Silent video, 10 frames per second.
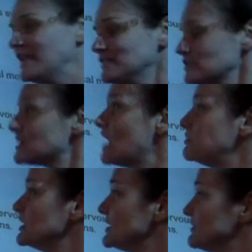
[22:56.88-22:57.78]
These are a
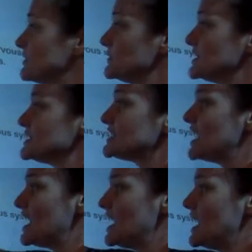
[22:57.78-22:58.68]
couple of different ones,
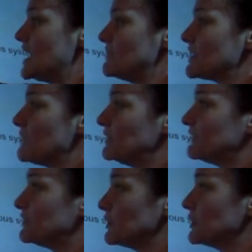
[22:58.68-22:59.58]
a couple of
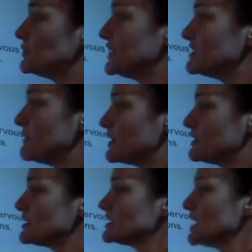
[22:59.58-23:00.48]
different
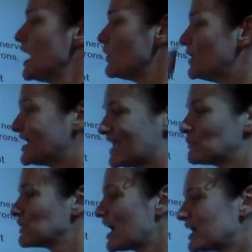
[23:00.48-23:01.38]
neurotransmitters. Again,
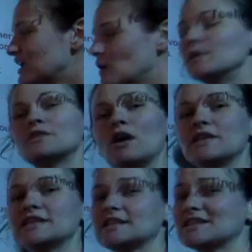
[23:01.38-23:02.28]
we're not going to go into all
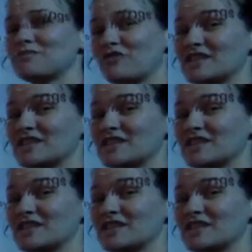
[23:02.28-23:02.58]
these, and for